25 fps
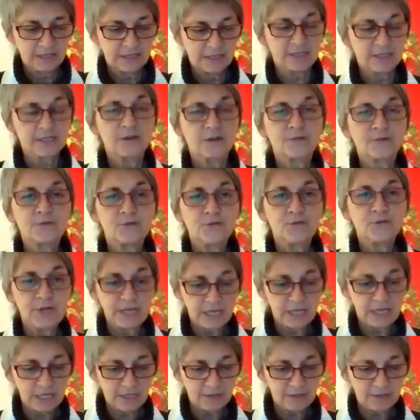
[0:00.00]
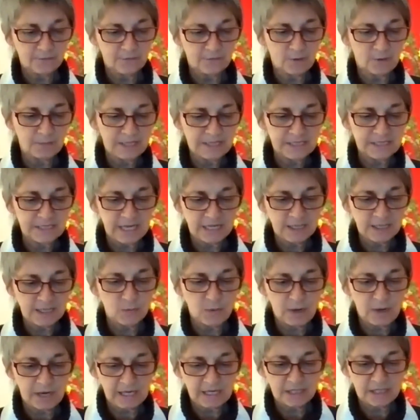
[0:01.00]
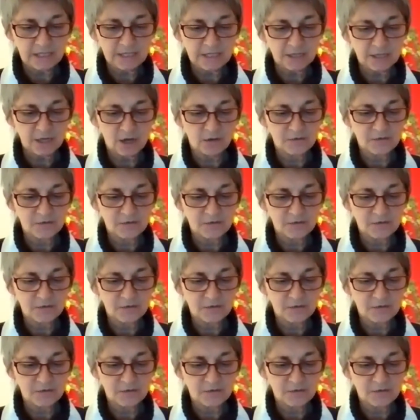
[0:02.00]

that are free from the dead weight